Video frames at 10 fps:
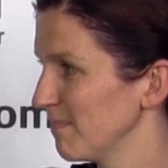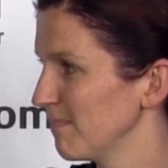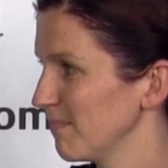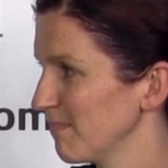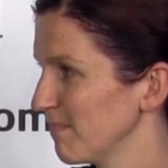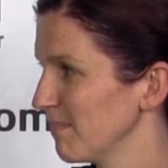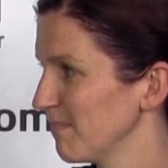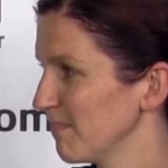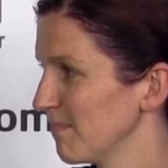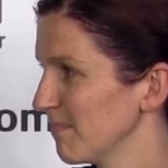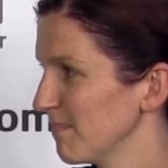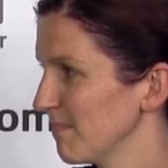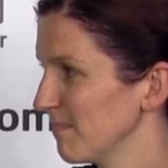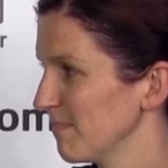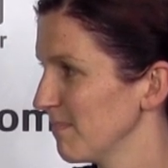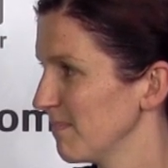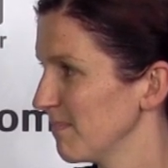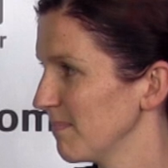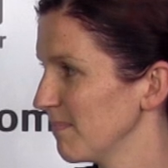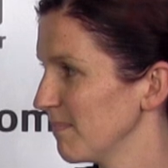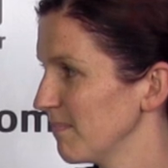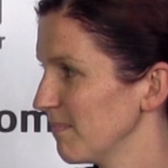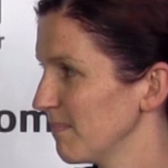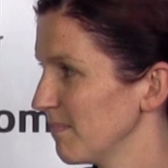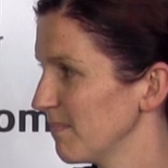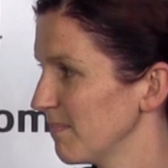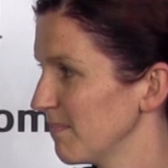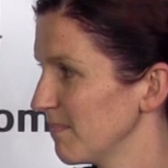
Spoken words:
This person isn't speaking.